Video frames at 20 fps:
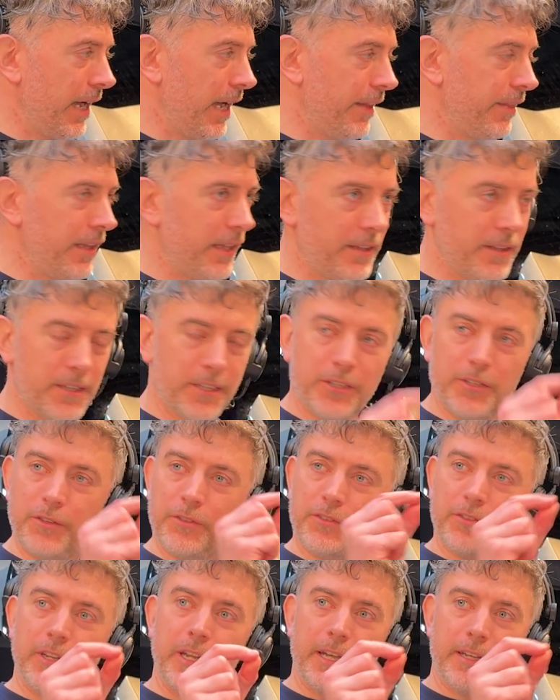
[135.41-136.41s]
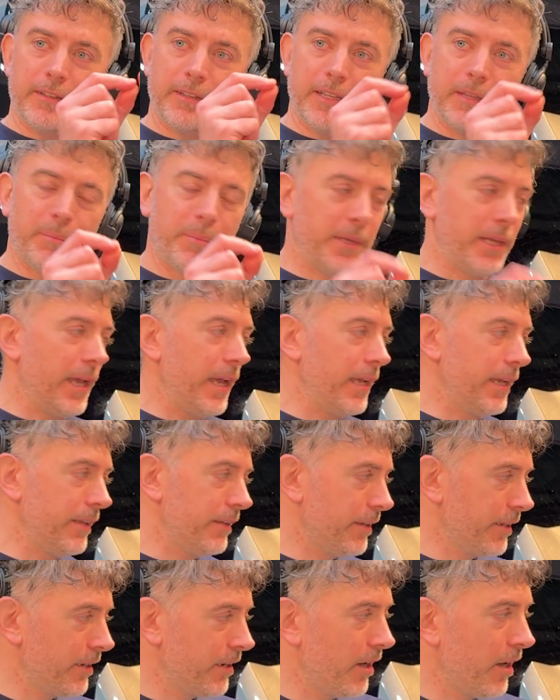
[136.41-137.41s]
and then the gooseneck DPA
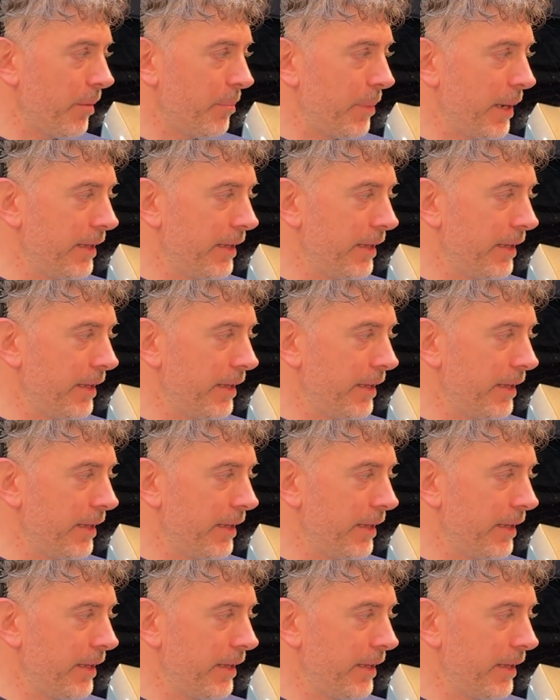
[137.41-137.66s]
in the car,